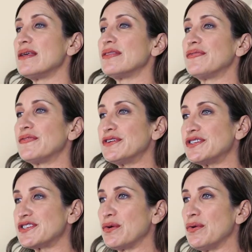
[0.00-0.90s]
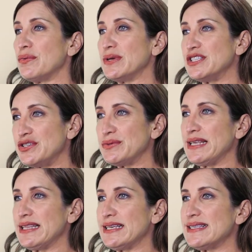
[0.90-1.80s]
The first goal when
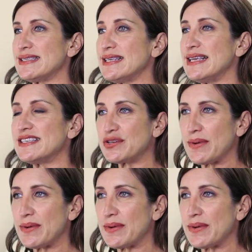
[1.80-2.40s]
doing this is to